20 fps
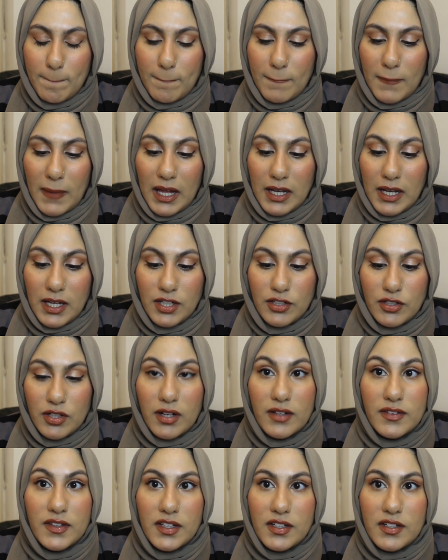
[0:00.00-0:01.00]
And it
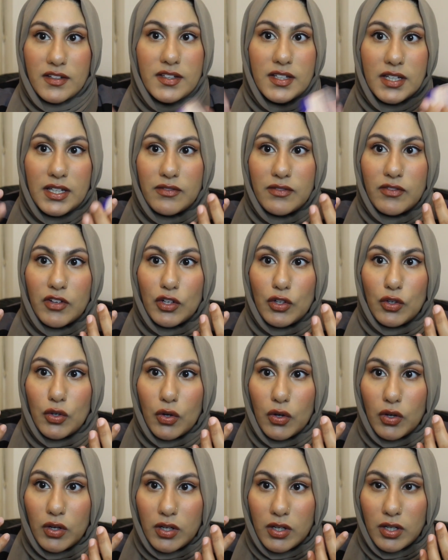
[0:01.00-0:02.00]
doesn't even
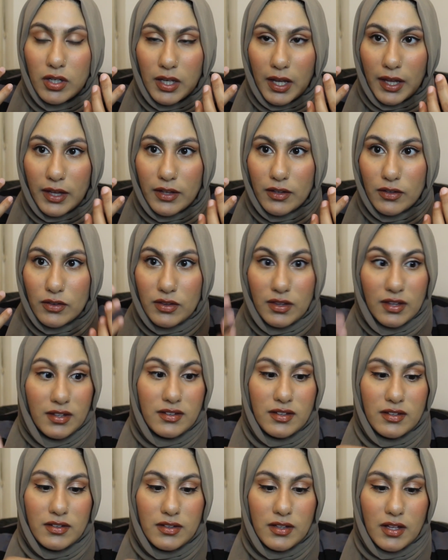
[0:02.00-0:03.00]
look like, this
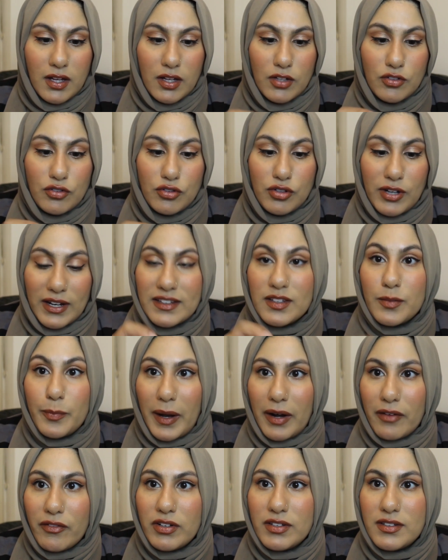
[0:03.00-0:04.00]
is
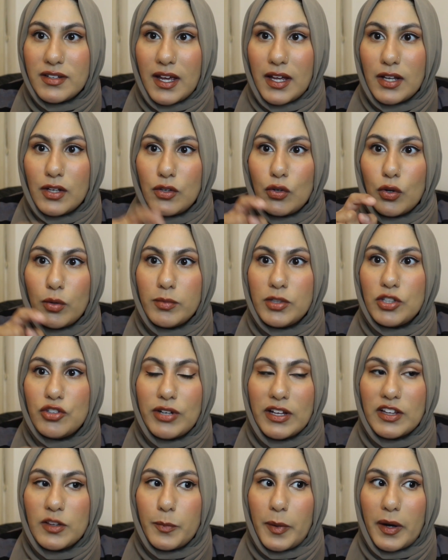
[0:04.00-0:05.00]
transparent, and normally
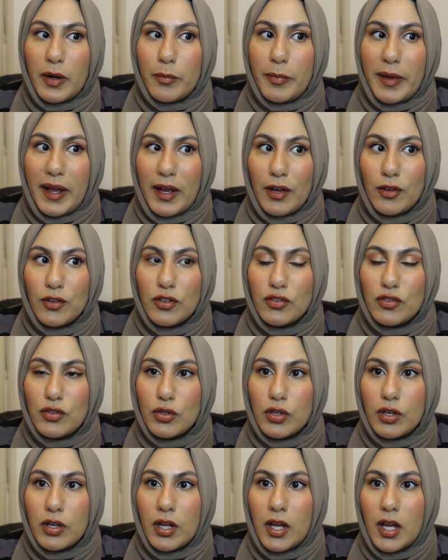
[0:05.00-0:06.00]
transparent powders
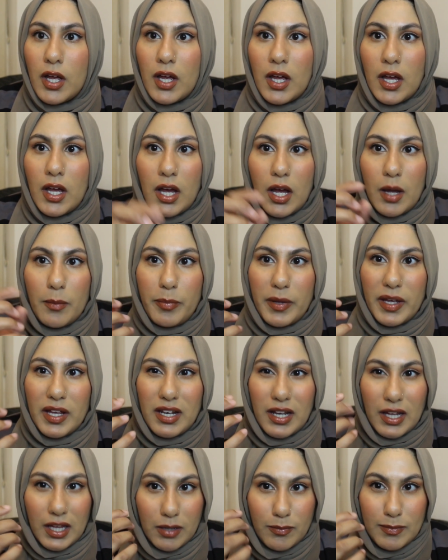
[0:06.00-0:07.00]
look a bit
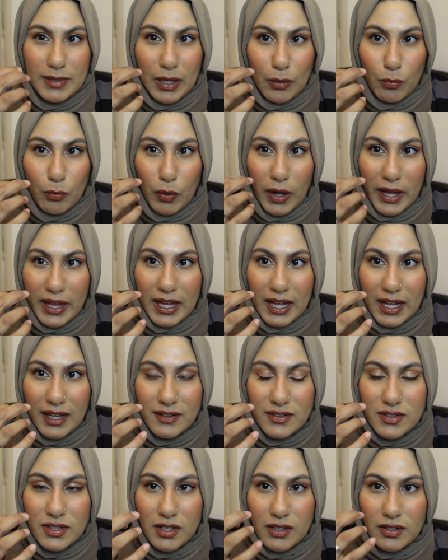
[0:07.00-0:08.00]
like, give me that white
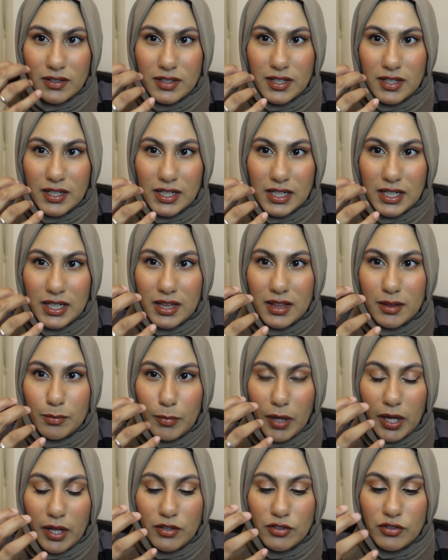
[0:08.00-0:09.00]
cast underneath
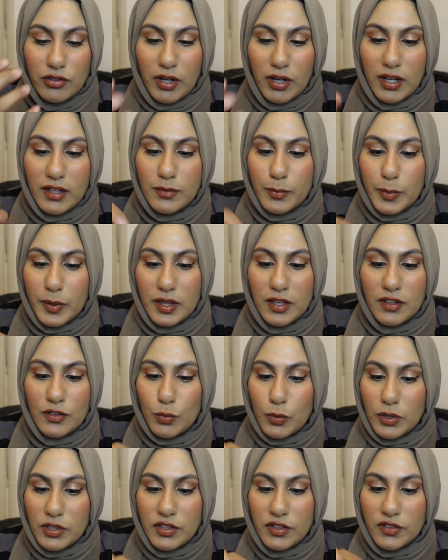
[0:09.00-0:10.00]
my under eyes, but this
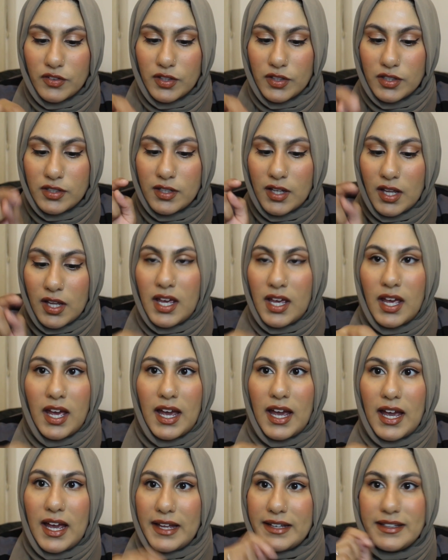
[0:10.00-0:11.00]
one doesn't.
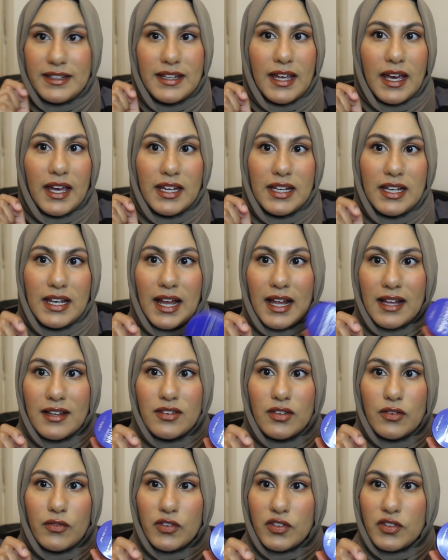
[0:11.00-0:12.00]
And yeah, it
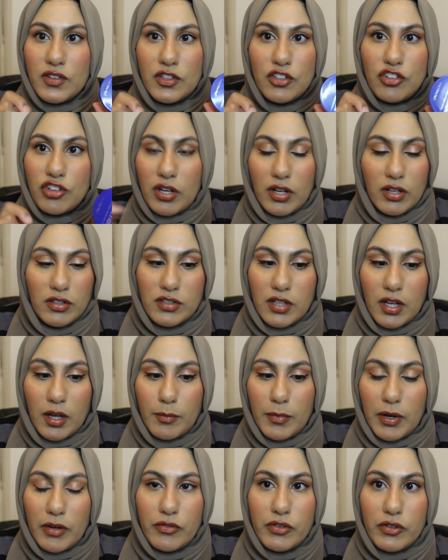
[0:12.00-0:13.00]
lasts for such a long time.
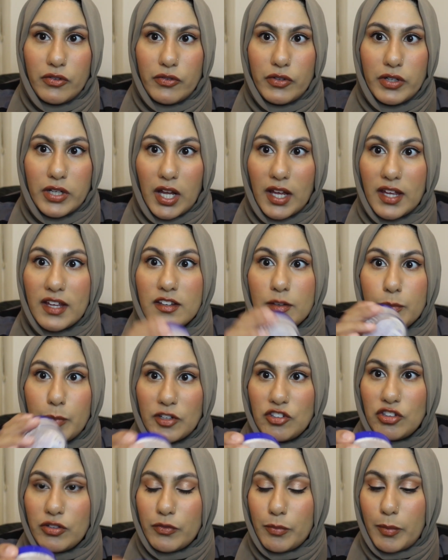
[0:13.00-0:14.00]
I really like it,
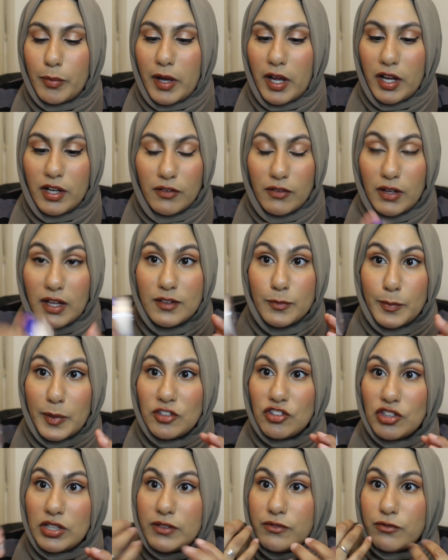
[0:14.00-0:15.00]

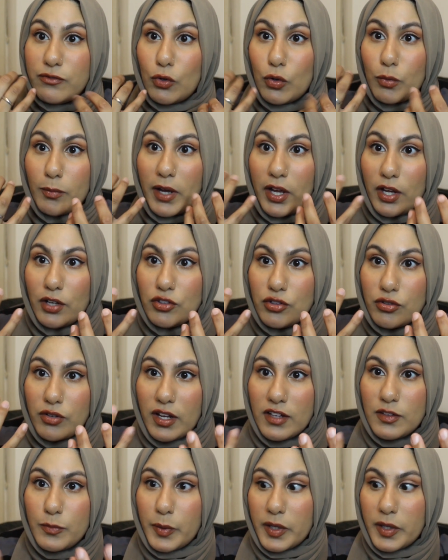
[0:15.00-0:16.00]
especially for my under
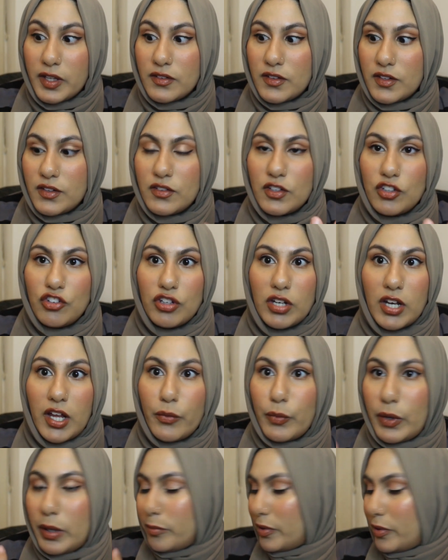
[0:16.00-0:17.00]
eyes, because it's such a
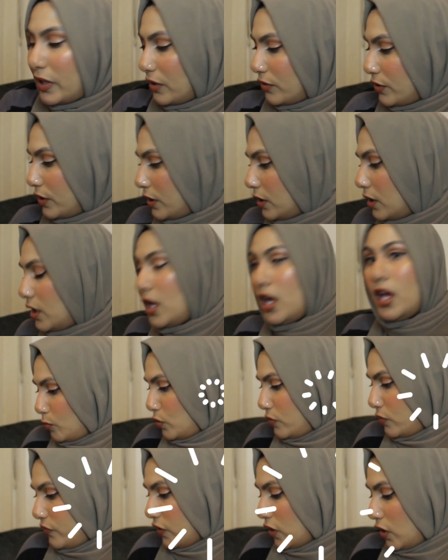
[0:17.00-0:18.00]
lightweight powder.
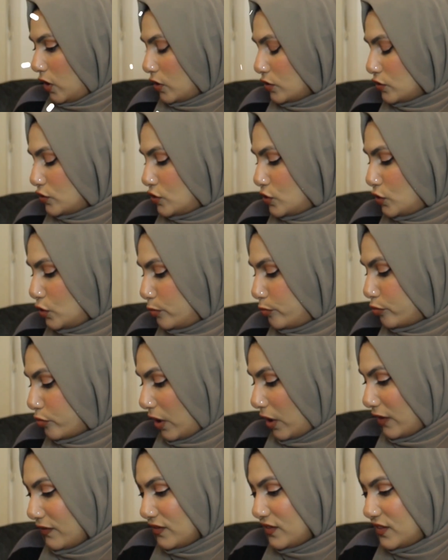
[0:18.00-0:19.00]
Moving on to
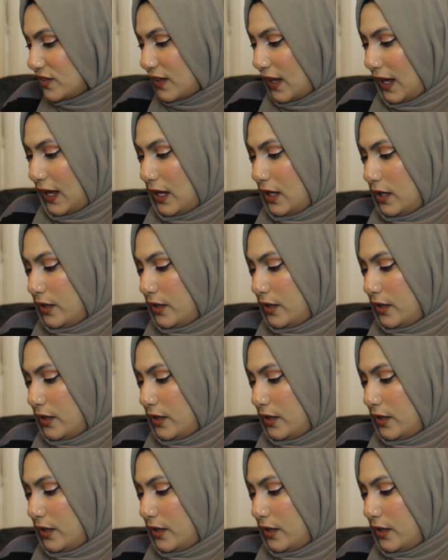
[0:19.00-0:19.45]
bronzer.